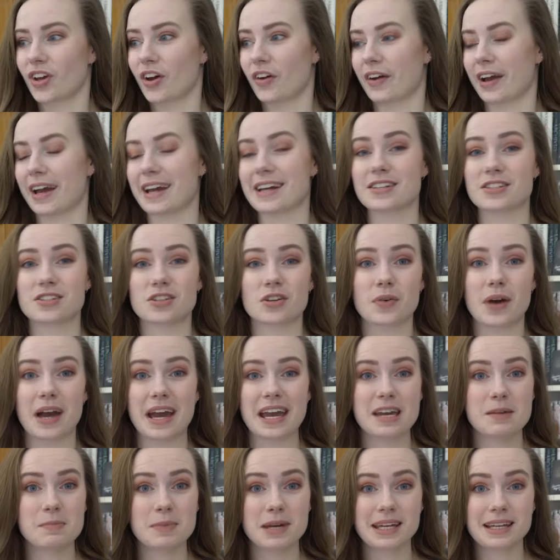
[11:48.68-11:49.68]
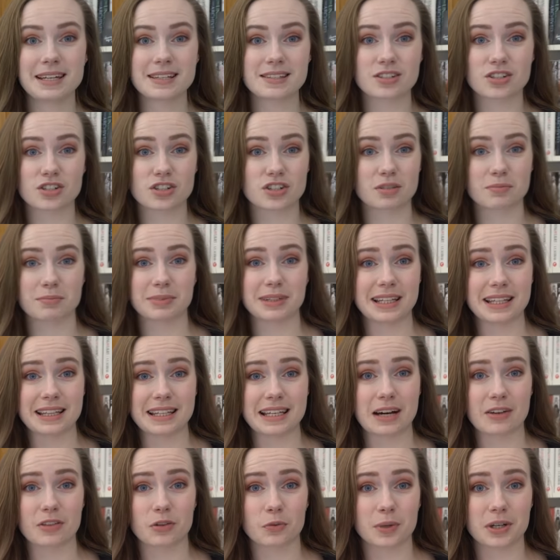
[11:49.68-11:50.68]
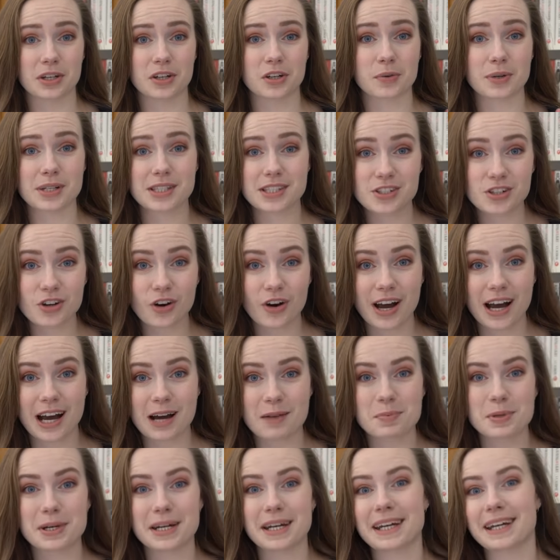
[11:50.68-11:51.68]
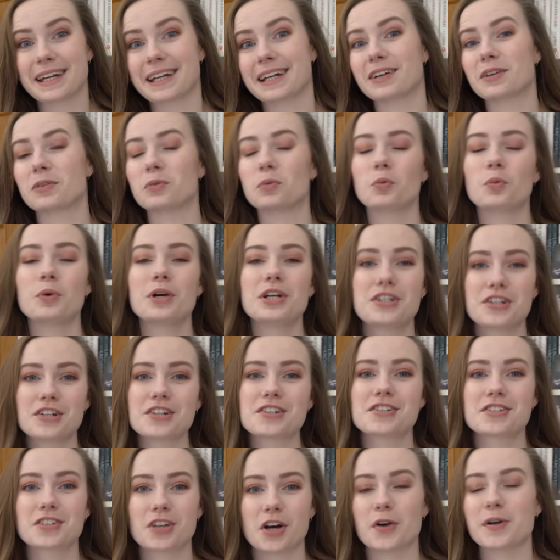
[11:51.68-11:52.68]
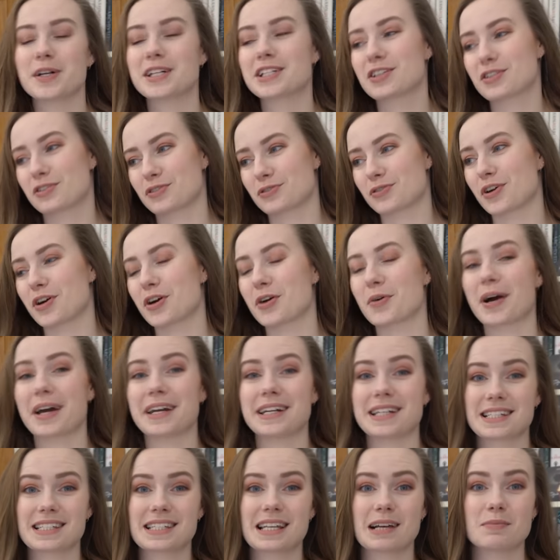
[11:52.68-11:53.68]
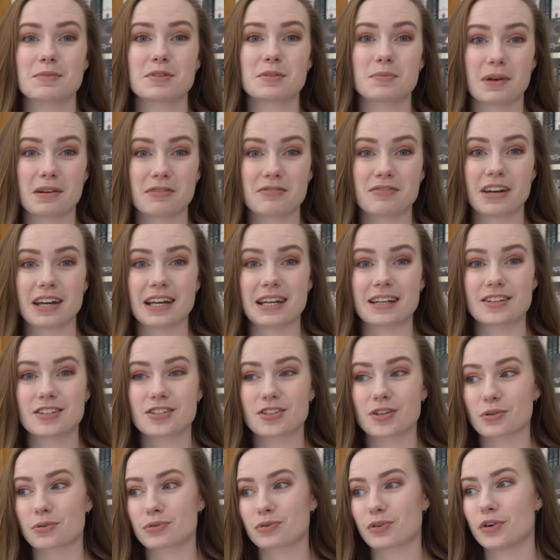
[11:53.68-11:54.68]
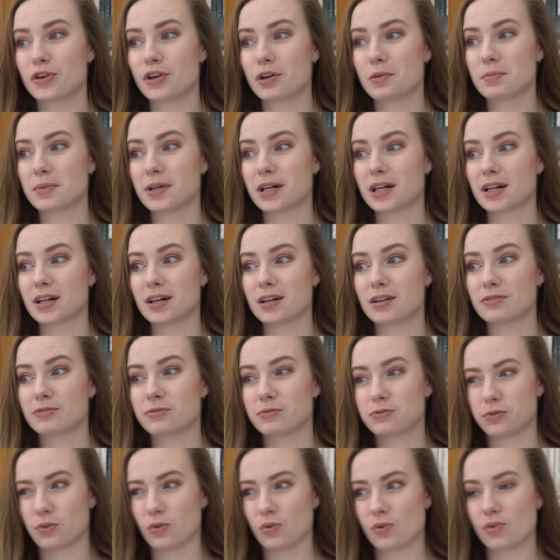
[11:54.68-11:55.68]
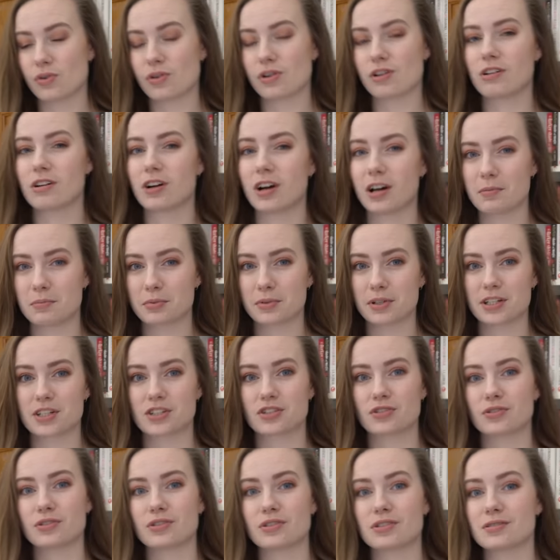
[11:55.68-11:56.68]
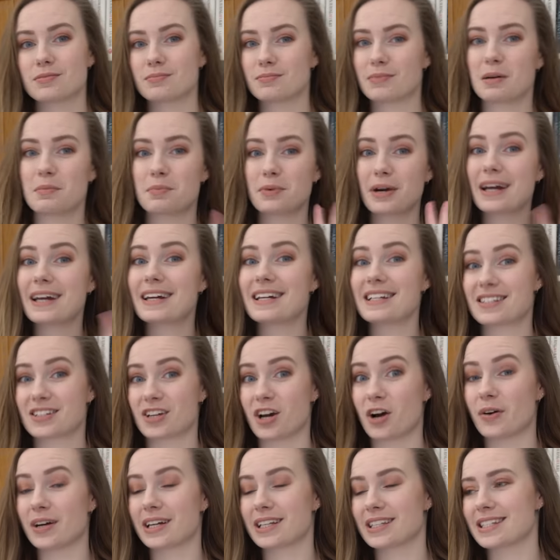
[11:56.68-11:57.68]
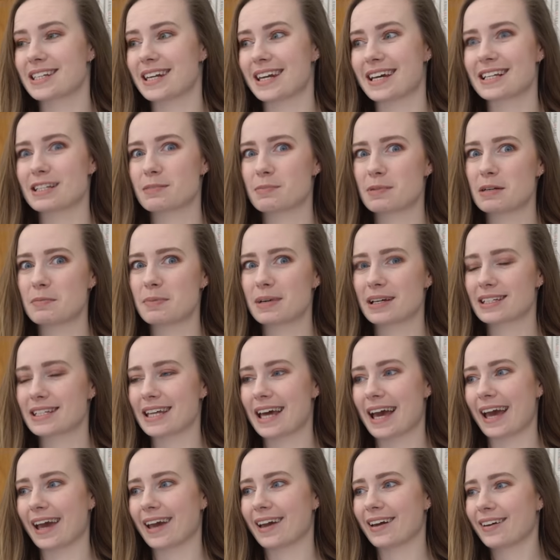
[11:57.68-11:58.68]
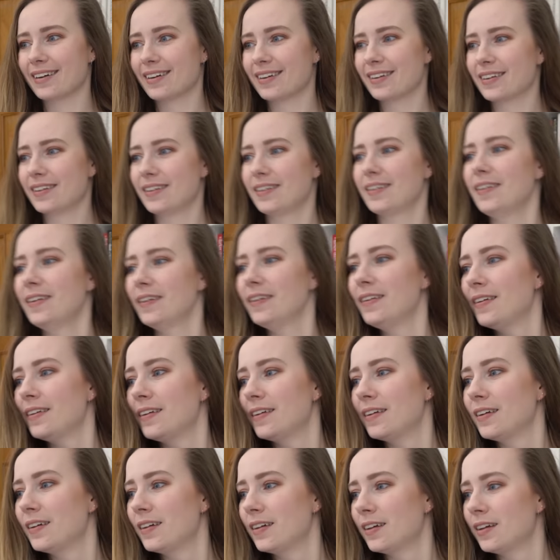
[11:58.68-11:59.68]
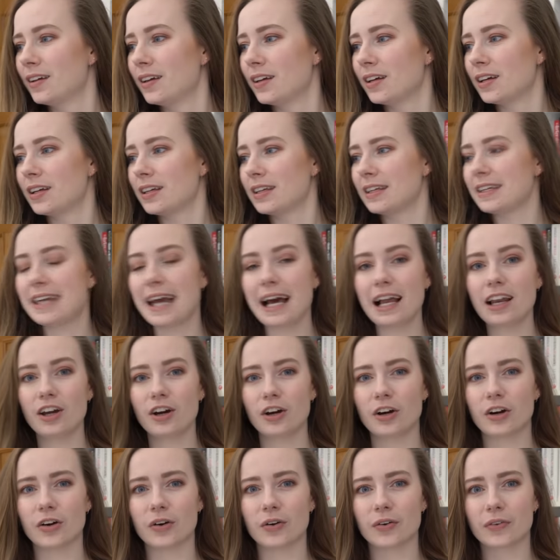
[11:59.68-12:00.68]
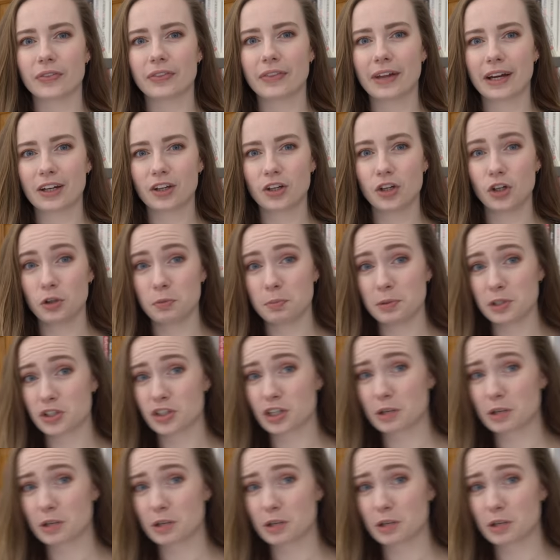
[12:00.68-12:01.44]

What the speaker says: Okay, so aiming is just completely out the window. It's not happening. We're just going to throw and accept my fate. So throw number four, I'm pretty sure. My brain is going today. It's been a big day. Yellow! That could be